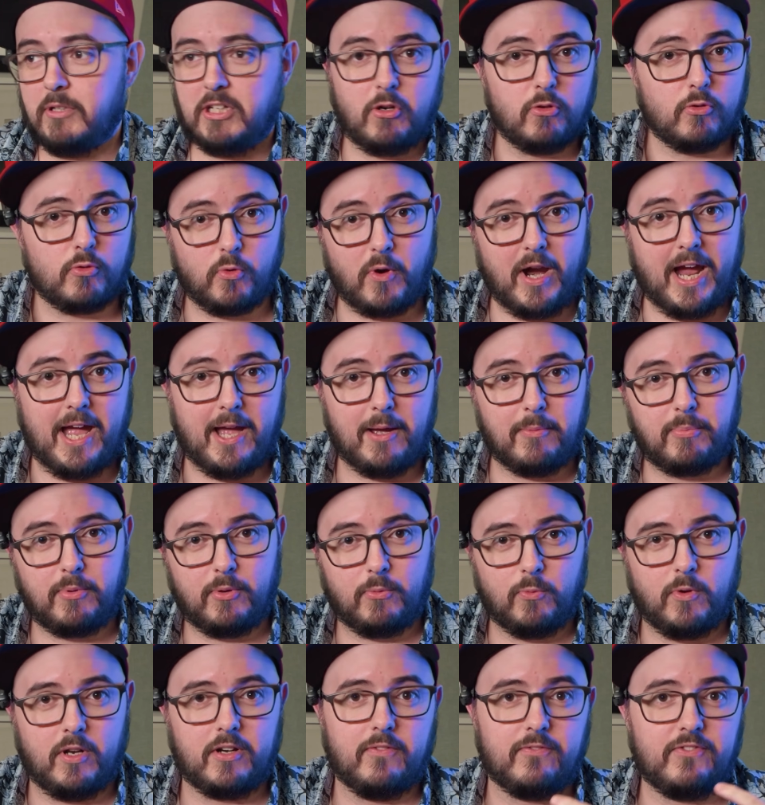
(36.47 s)
me go grab
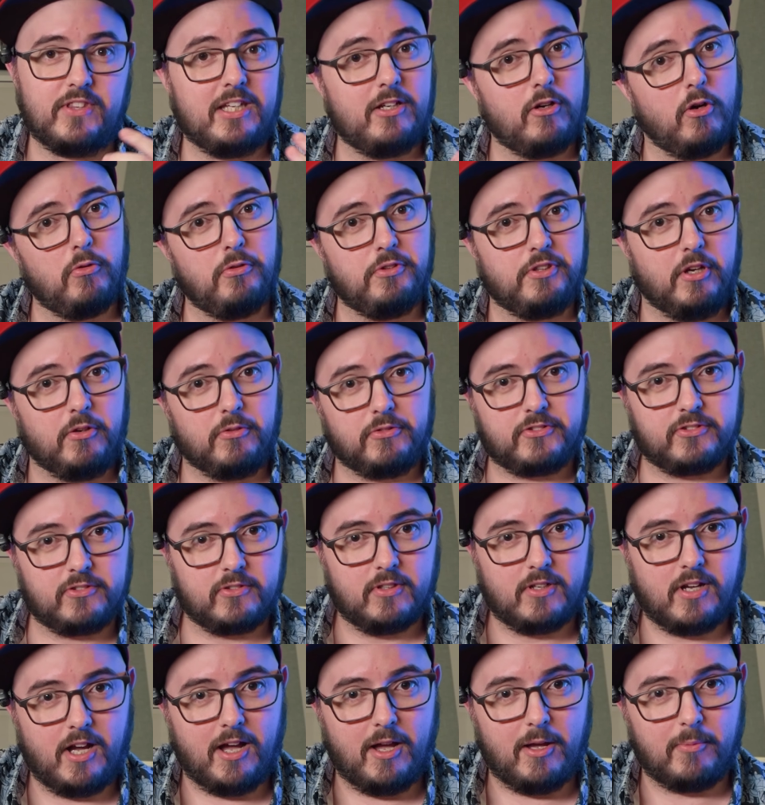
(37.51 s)
one of the old
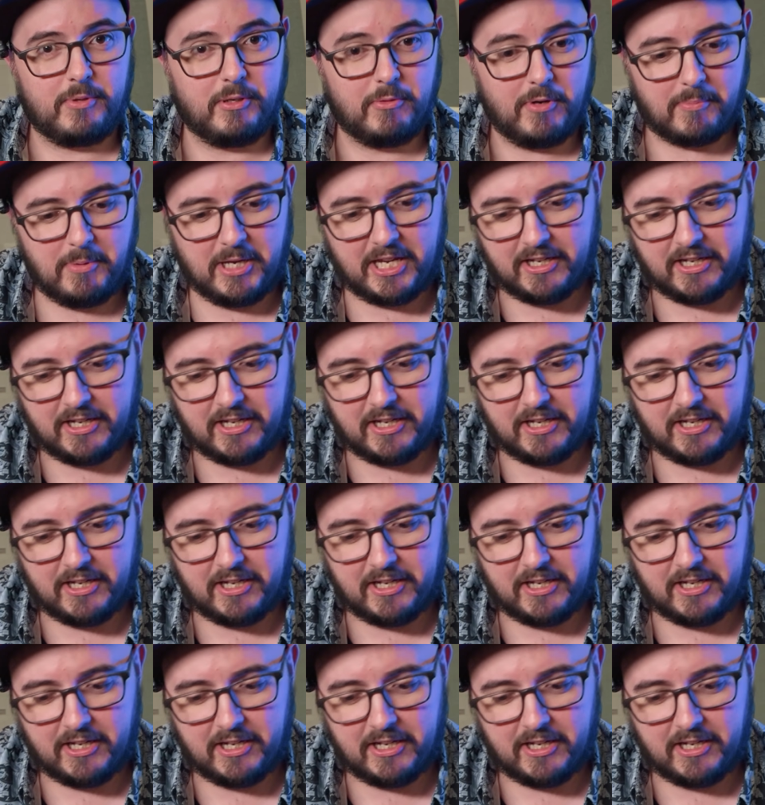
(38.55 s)
Nodes. I'll be right